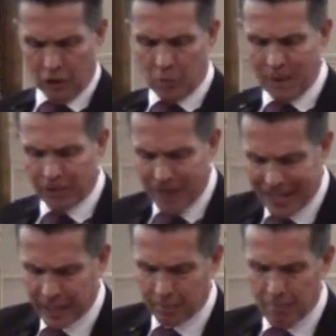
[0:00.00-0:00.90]
to be
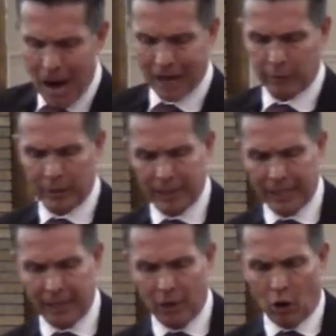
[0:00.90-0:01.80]
affected
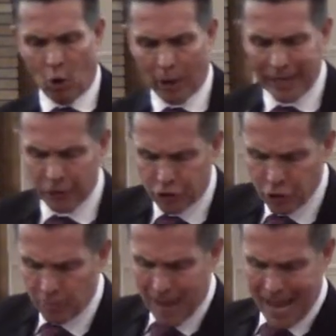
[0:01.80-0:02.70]
moderately or in
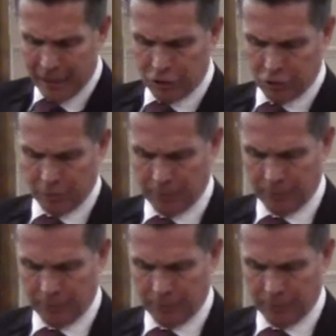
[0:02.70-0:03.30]
due measure,